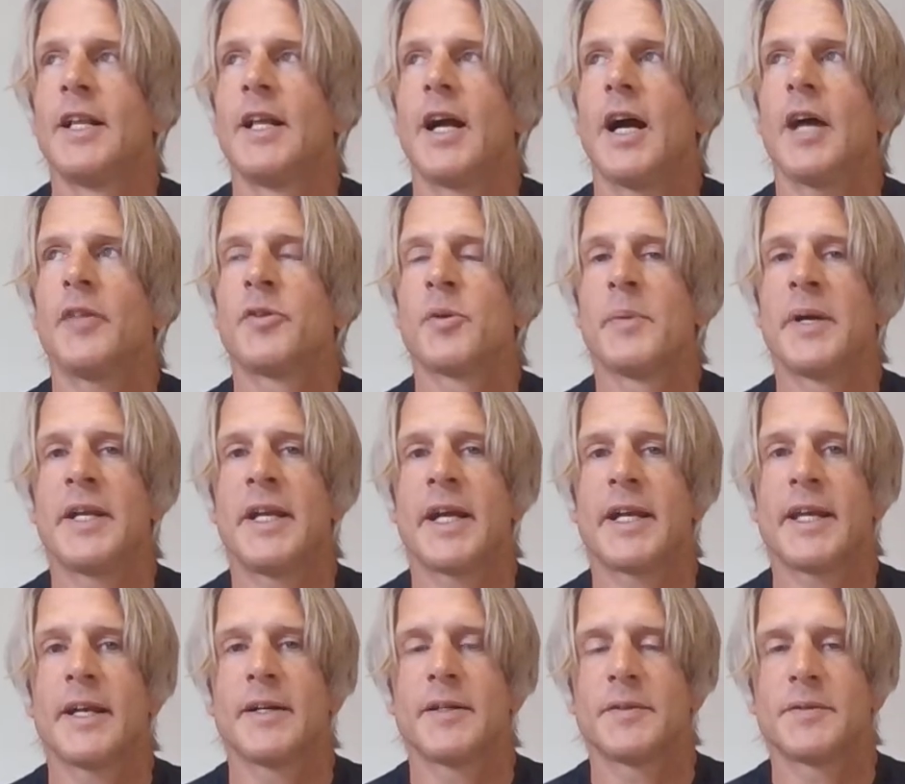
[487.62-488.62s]
I threw my
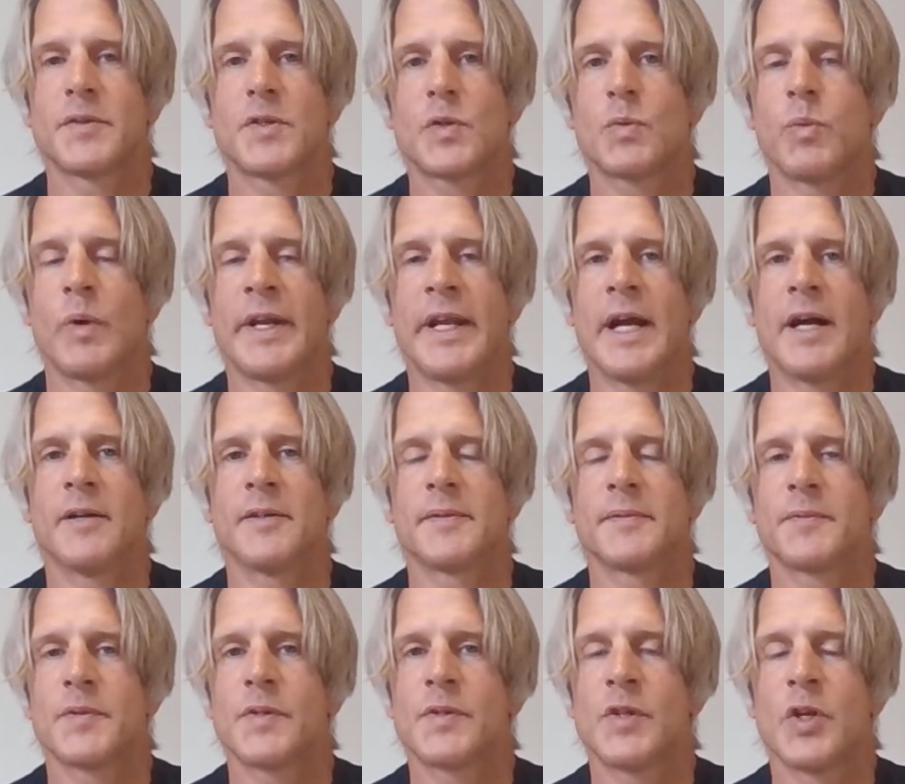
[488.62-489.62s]
neck out, just went out.
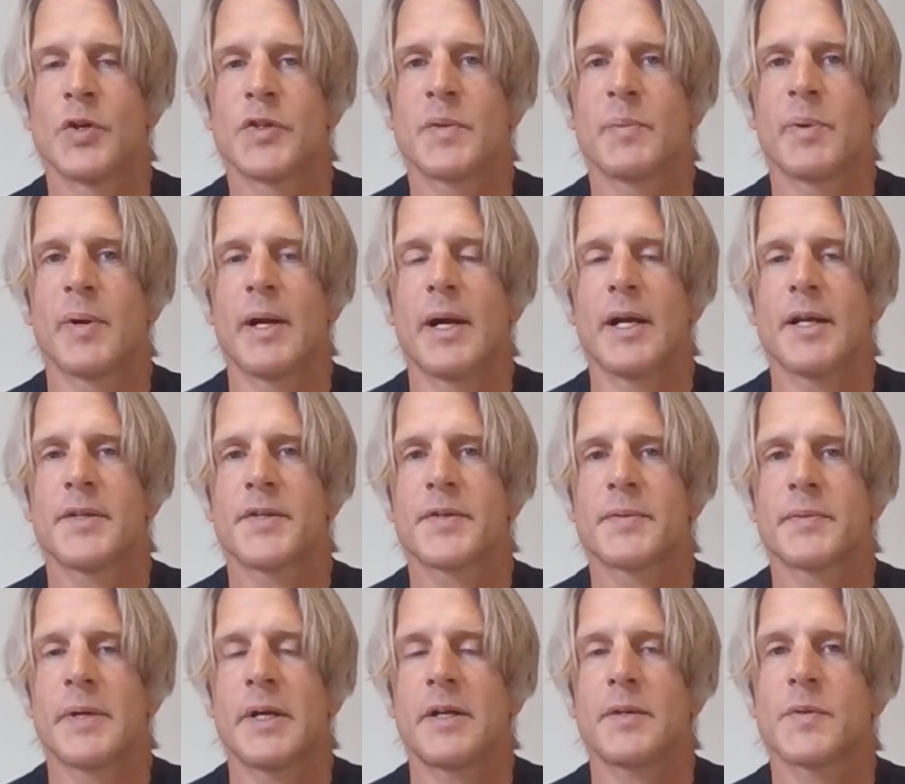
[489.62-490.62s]
It was no
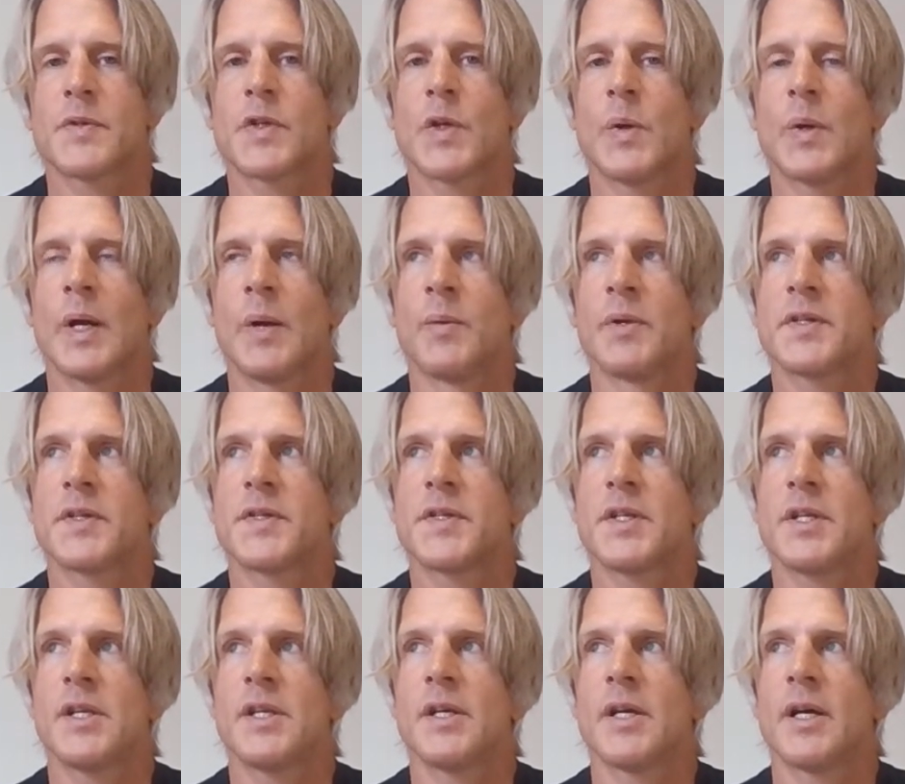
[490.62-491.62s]
surprise, right? So I went to
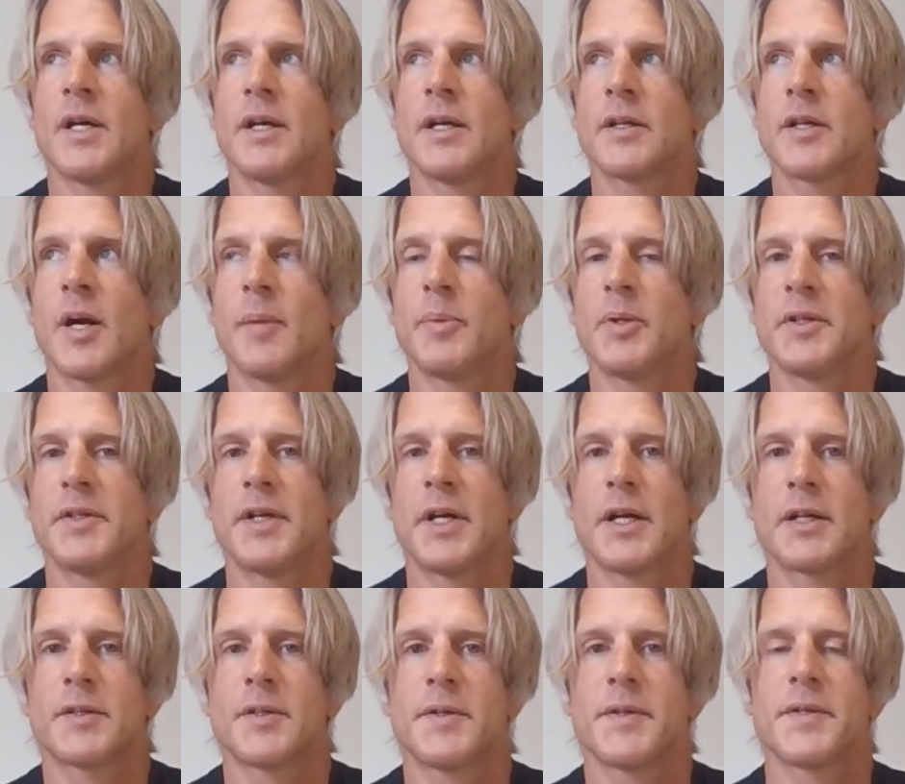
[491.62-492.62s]
see a couple of
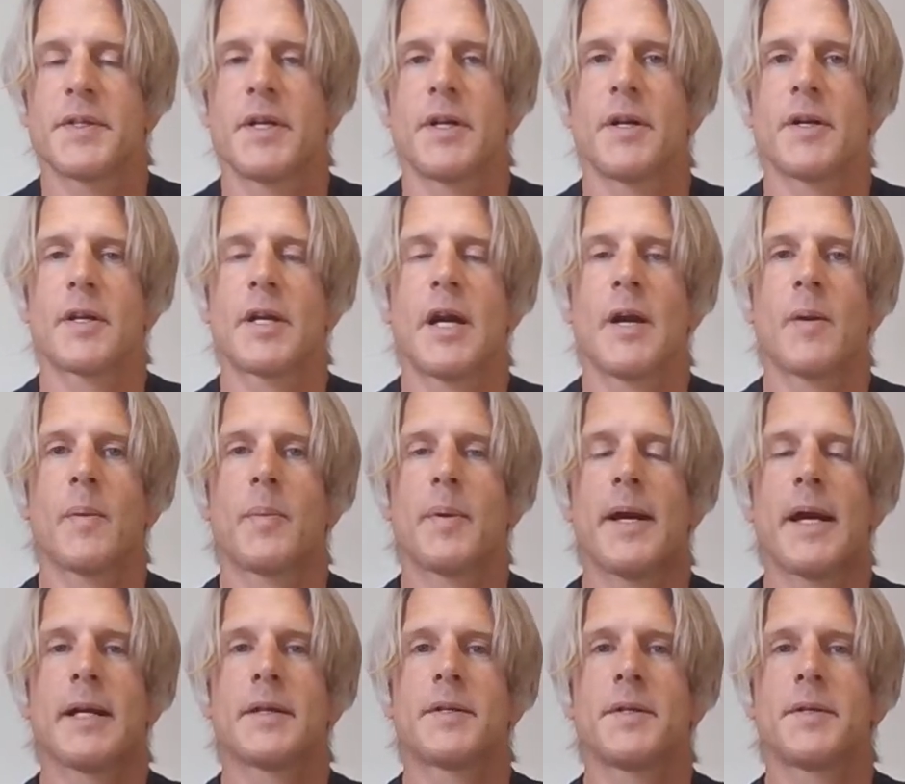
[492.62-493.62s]
doctors there,
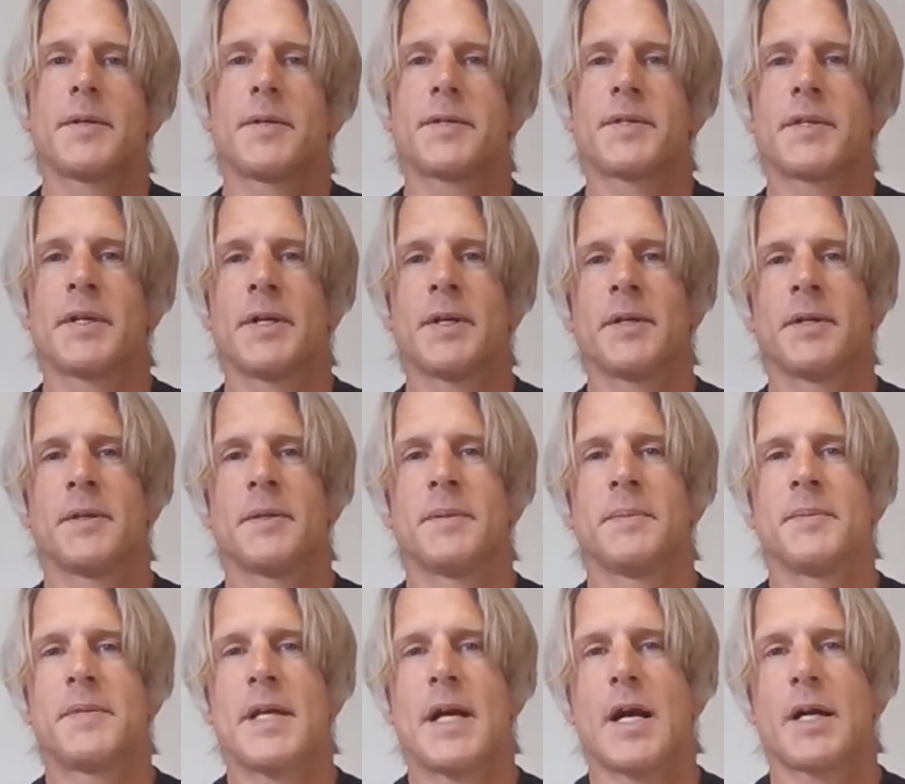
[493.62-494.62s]
chiropractors,
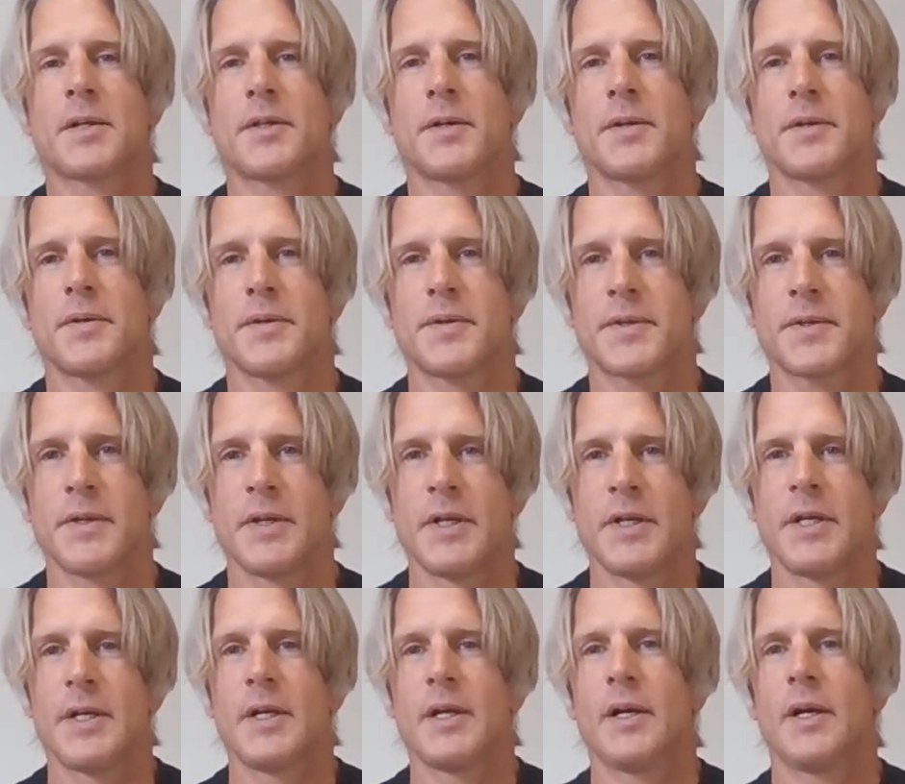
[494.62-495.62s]
doctors.
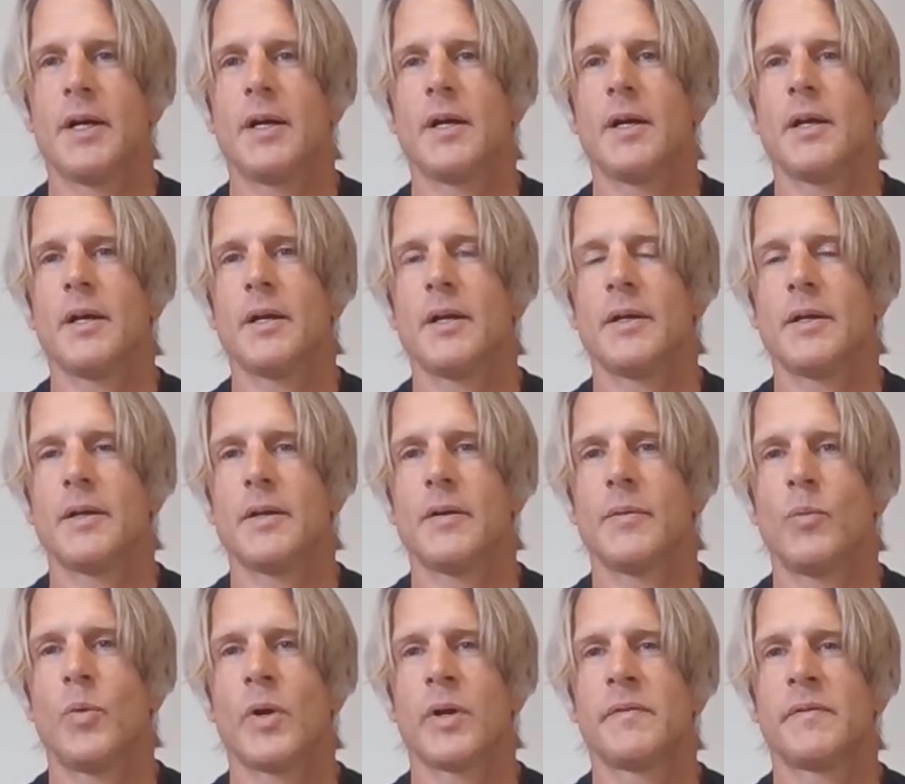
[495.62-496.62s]

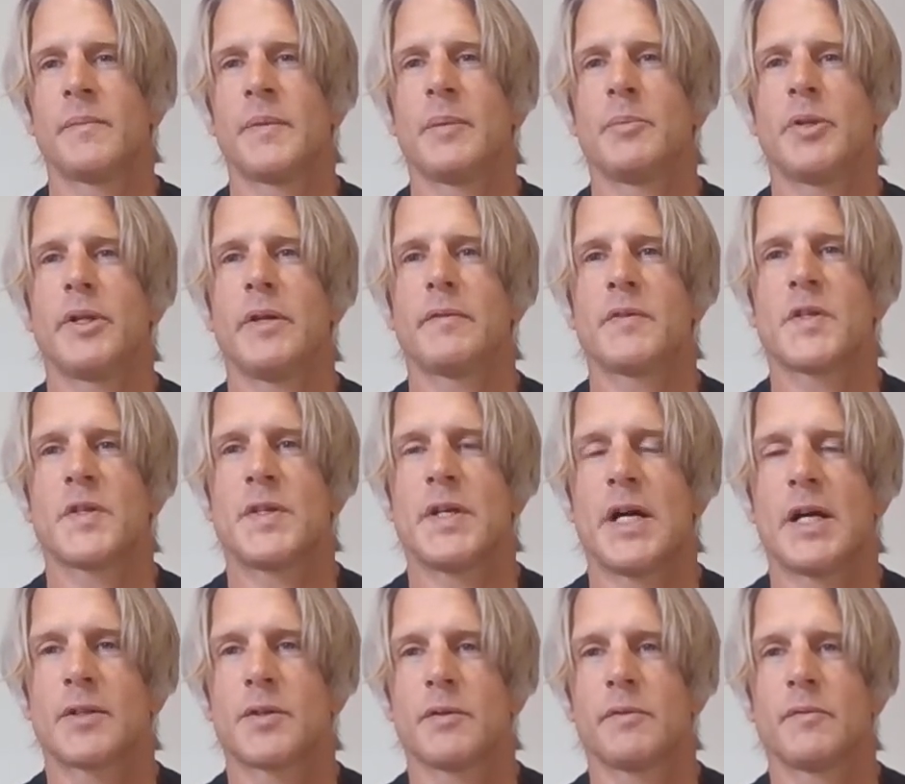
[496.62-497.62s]
One of them, I believe, was a
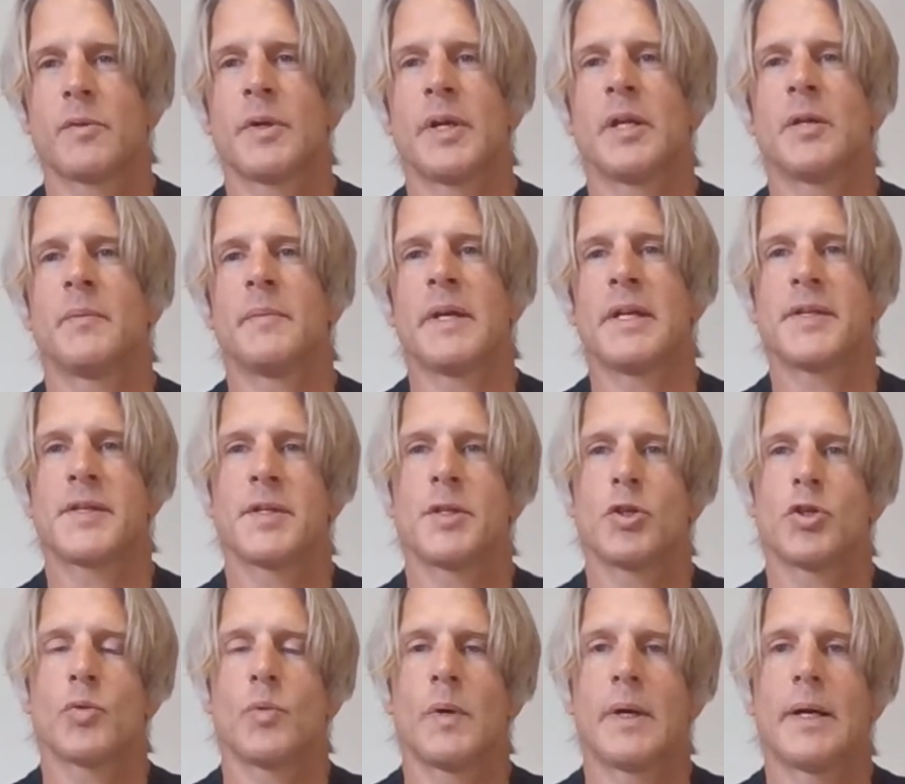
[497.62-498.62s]
doctor of Oriental medicine
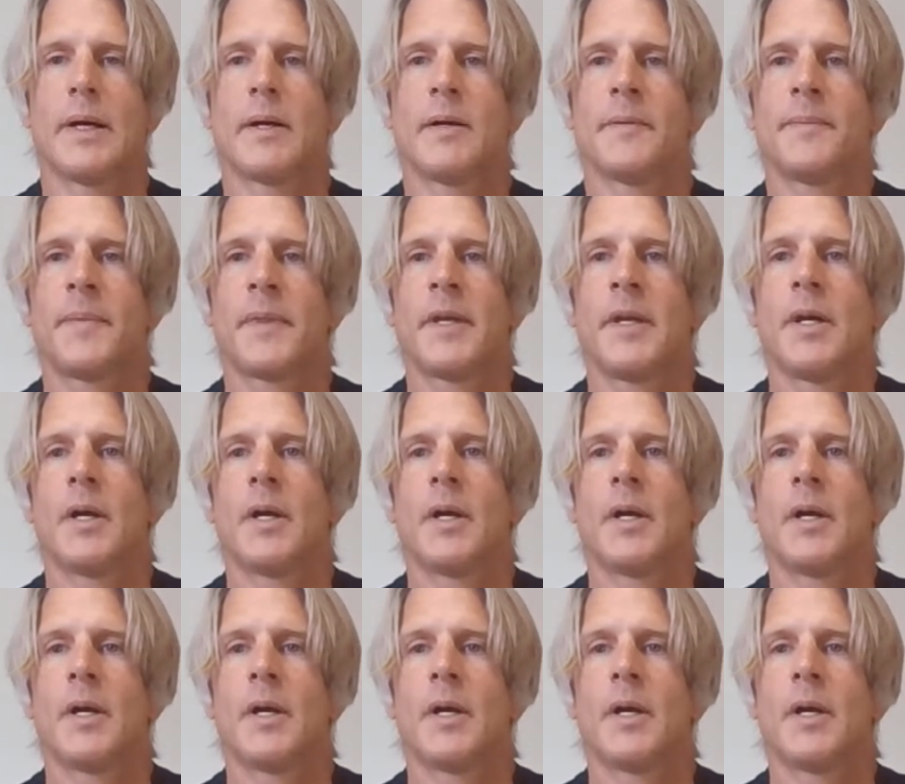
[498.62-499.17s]
as well.